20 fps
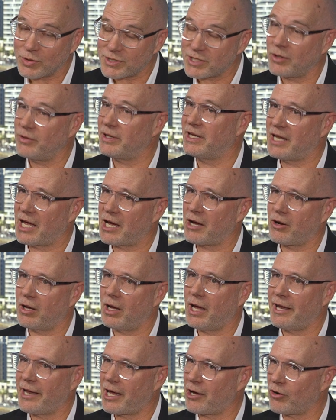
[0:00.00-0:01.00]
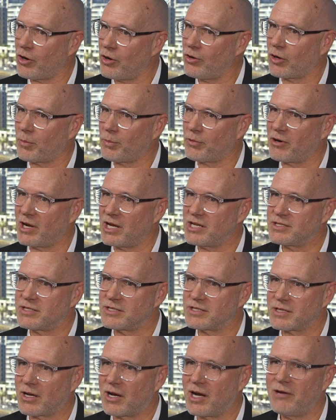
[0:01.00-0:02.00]
also in our own
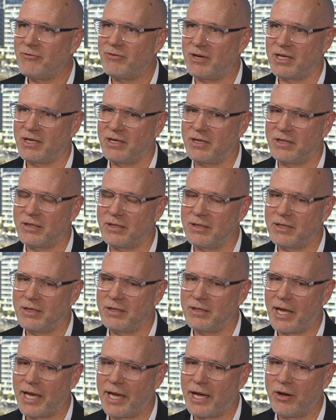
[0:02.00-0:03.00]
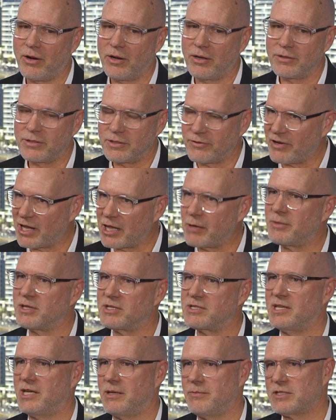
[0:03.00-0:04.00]
operations, I reckon that our
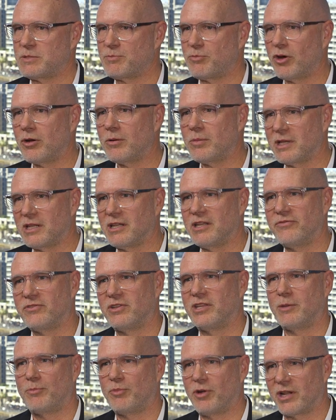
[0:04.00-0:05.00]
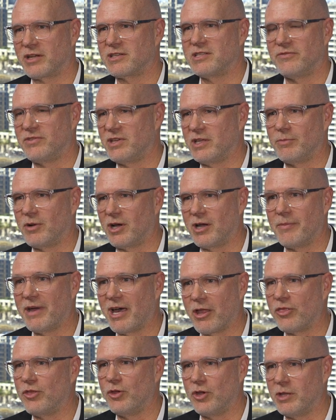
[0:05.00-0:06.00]
development team has probably lifted their productivity by
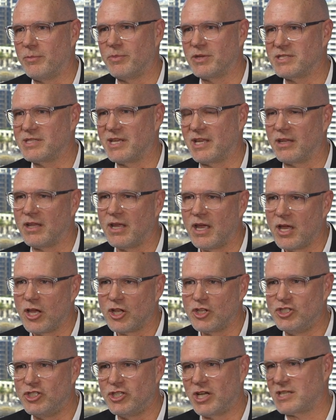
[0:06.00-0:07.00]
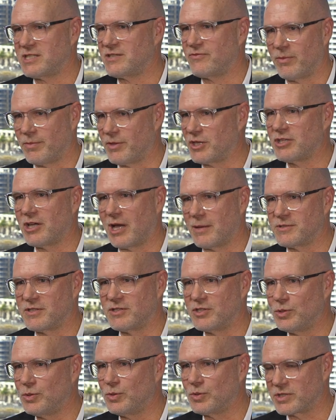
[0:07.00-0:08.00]
about 30% just from the types
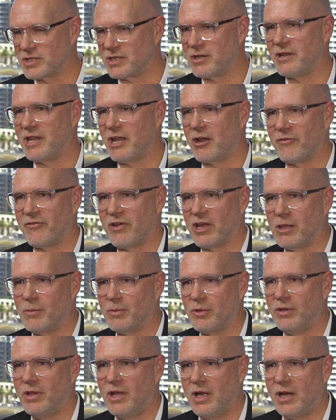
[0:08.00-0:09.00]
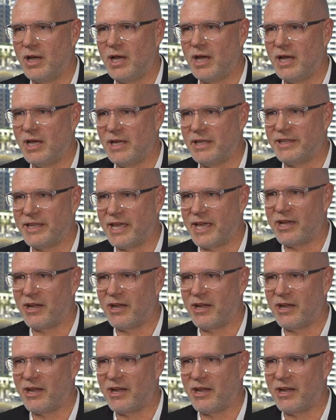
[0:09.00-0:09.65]
of tools that are now available in the